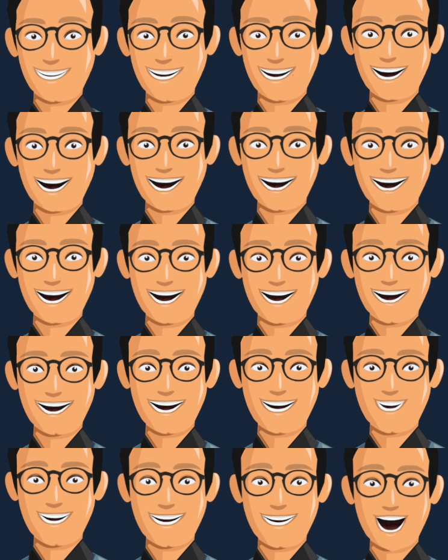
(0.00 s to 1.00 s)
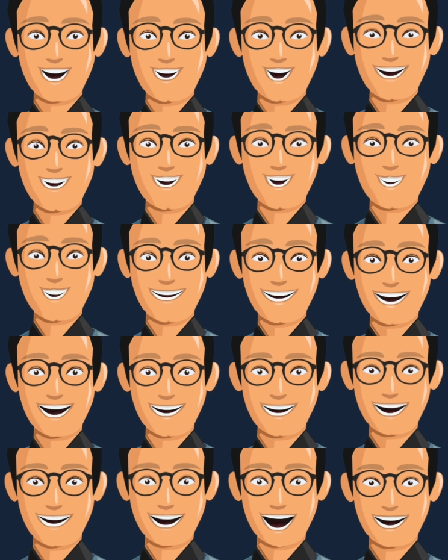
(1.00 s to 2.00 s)
This means that content should
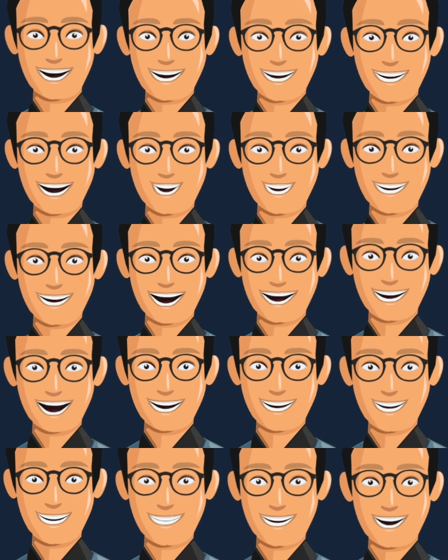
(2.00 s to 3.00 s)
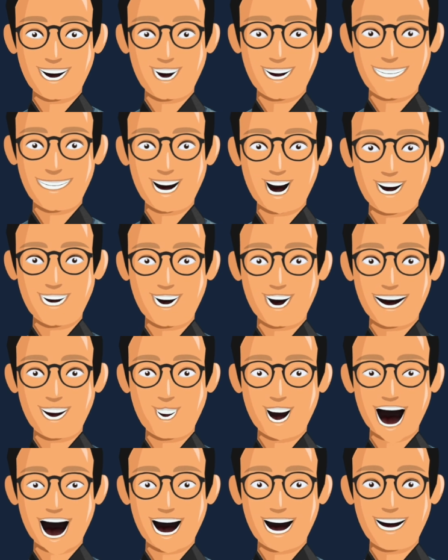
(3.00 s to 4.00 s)
deliver value for the customer, it should help him
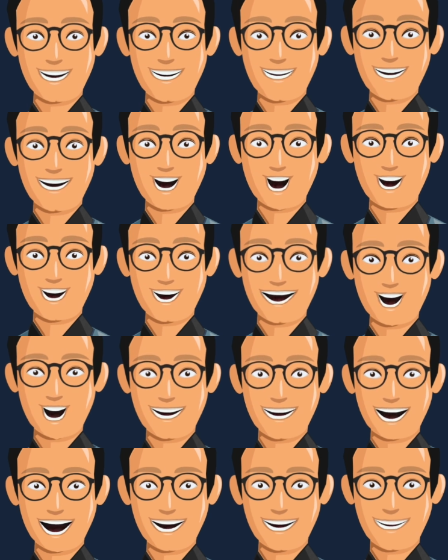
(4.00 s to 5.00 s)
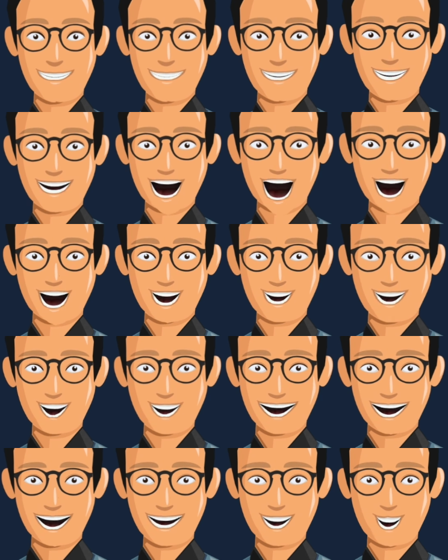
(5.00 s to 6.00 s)
or her solve some problem or answer
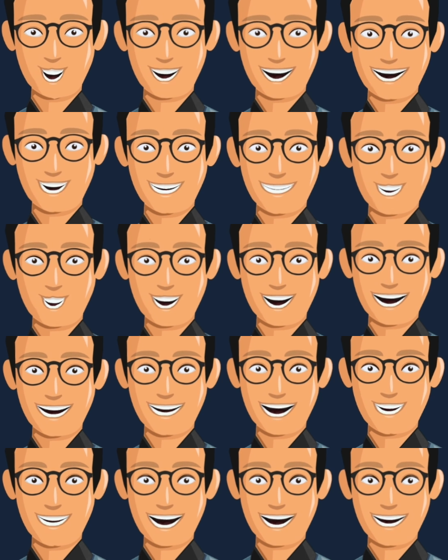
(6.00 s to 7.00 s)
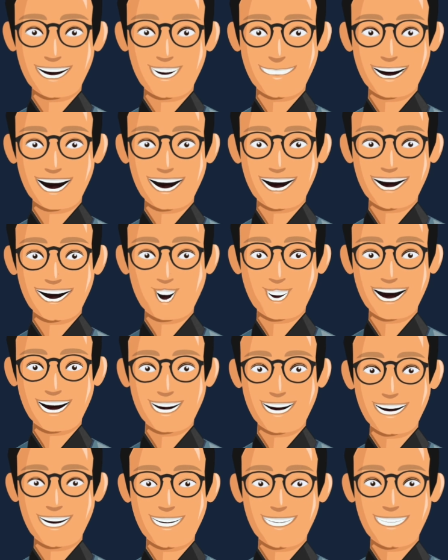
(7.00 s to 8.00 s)
some question related to your business
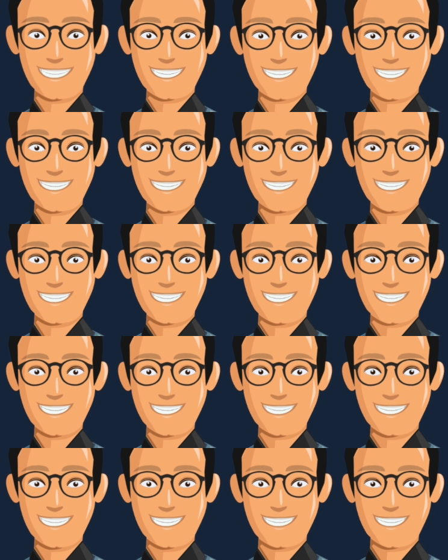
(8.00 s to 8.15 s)
area.